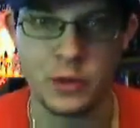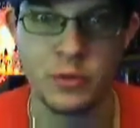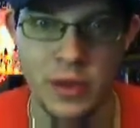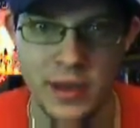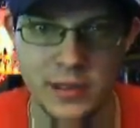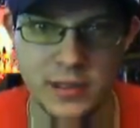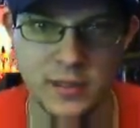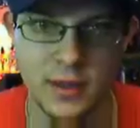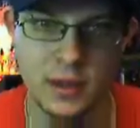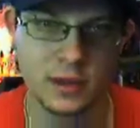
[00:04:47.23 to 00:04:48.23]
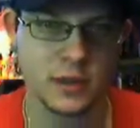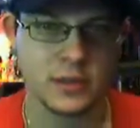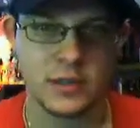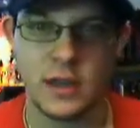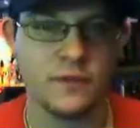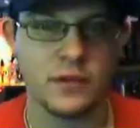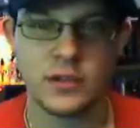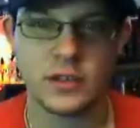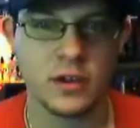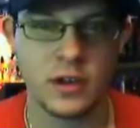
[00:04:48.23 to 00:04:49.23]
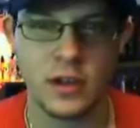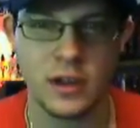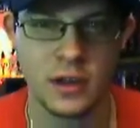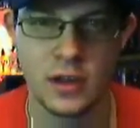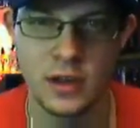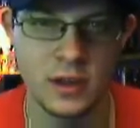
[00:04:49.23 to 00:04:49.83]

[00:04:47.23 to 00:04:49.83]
do this, because if you're just gonna,